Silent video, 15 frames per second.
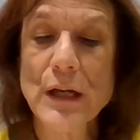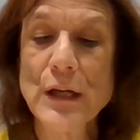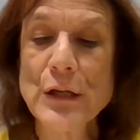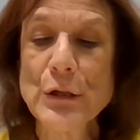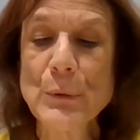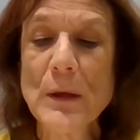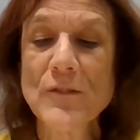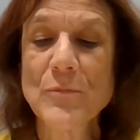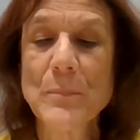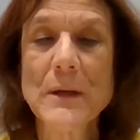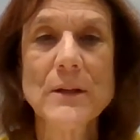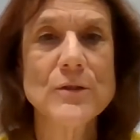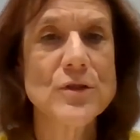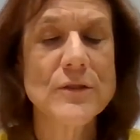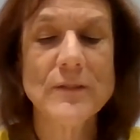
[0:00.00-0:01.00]
You have
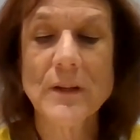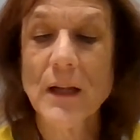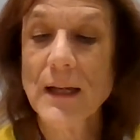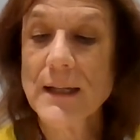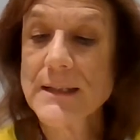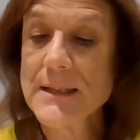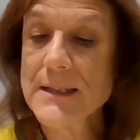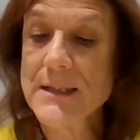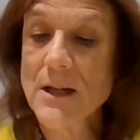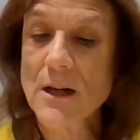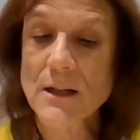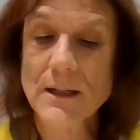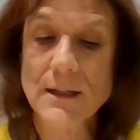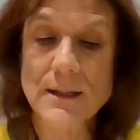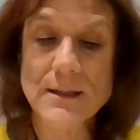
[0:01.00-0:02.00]
periods of light and
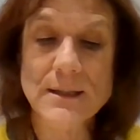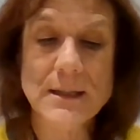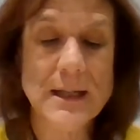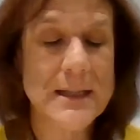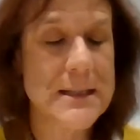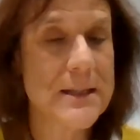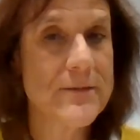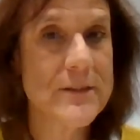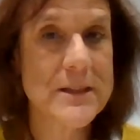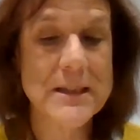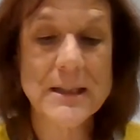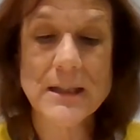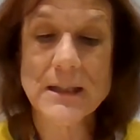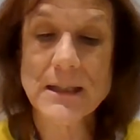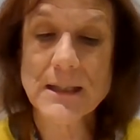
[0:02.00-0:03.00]
darkness, activity and
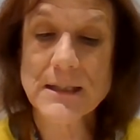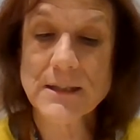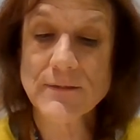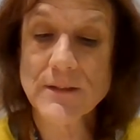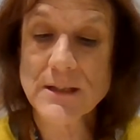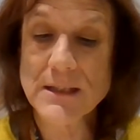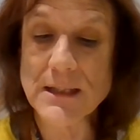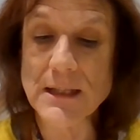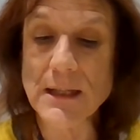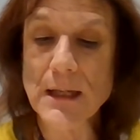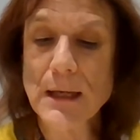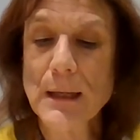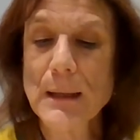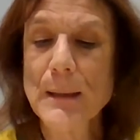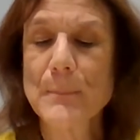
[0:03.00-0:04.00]
inactivity,
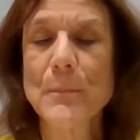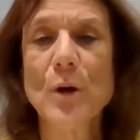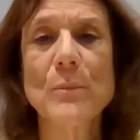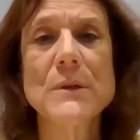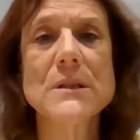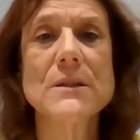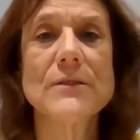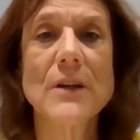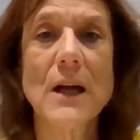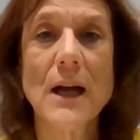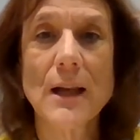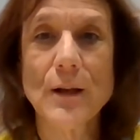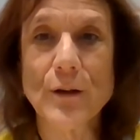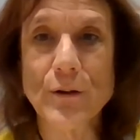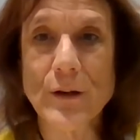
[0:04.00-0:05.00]
moments of
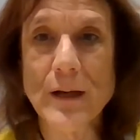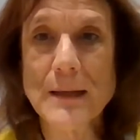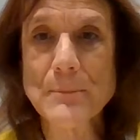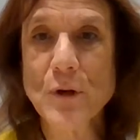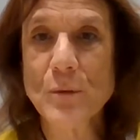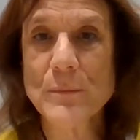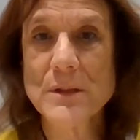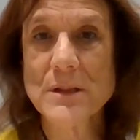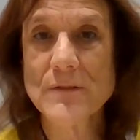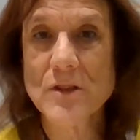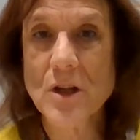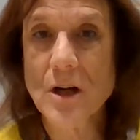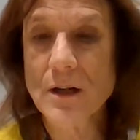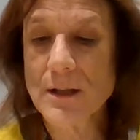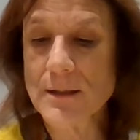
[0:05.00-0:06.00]
color and moments of
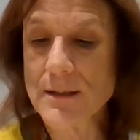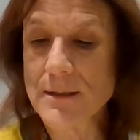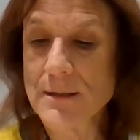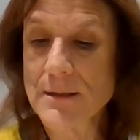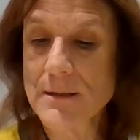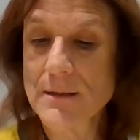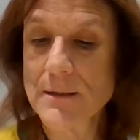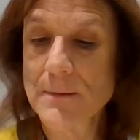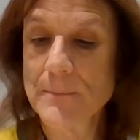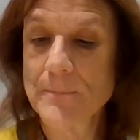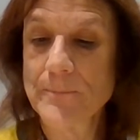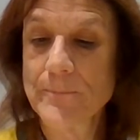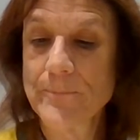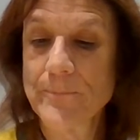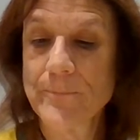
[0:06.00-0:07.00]
darkness.
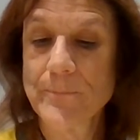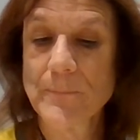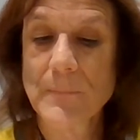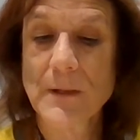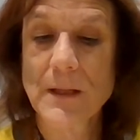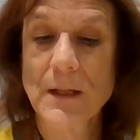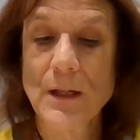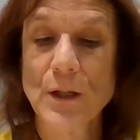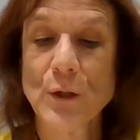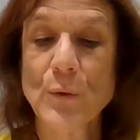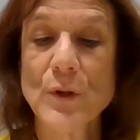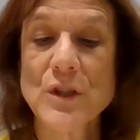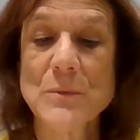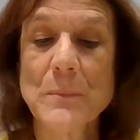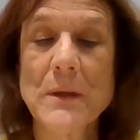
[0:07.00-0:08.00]
You
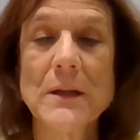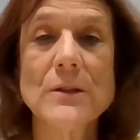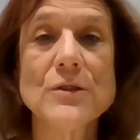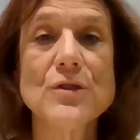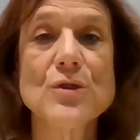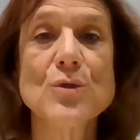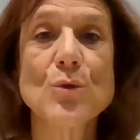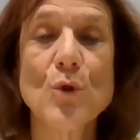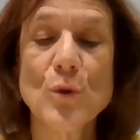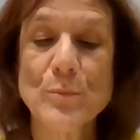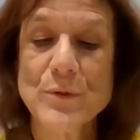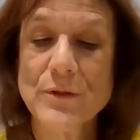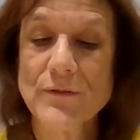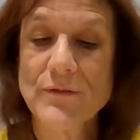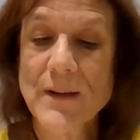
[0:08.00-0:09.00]
experience storms
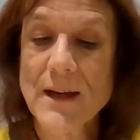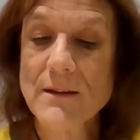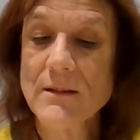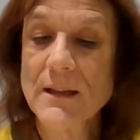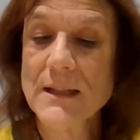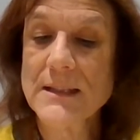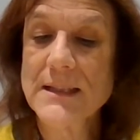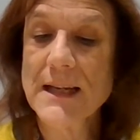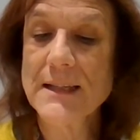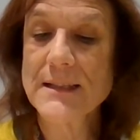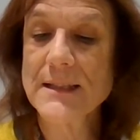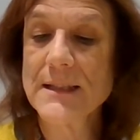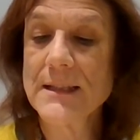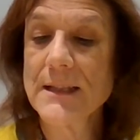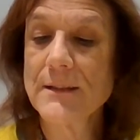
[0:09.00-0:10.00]
of varying
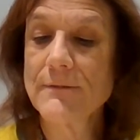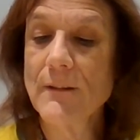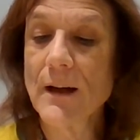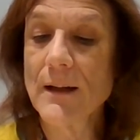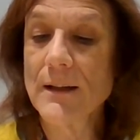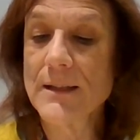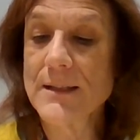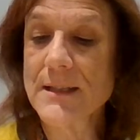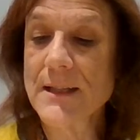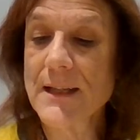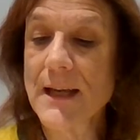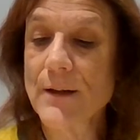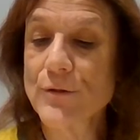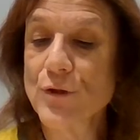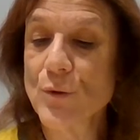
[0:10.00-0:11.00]
intensity and violence in the
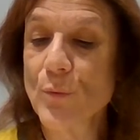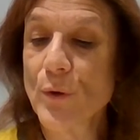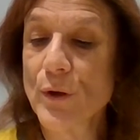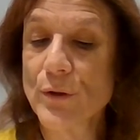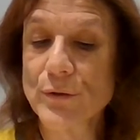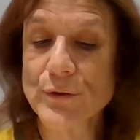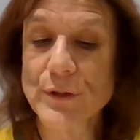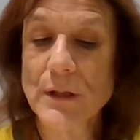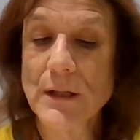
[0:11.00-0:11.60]
outer world,